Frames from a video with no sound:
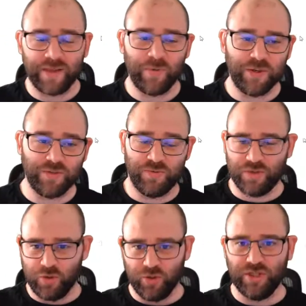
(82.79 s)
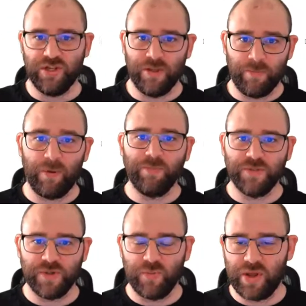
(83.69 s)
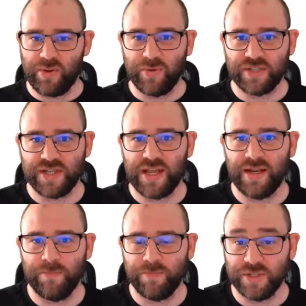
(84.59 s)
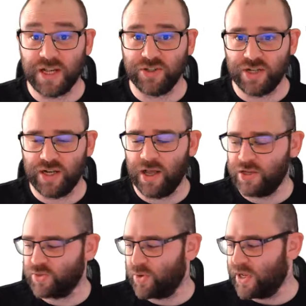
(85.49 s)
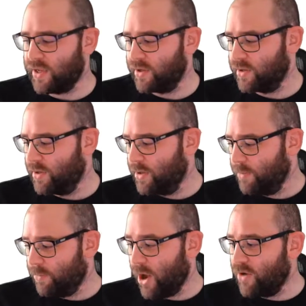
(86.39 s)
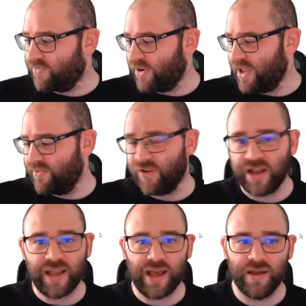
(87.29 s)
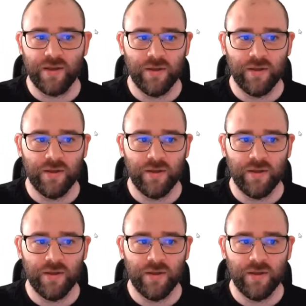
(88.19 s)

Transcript: which was causing the problems that we were seeing potentially last week. But hopefully, if I can get a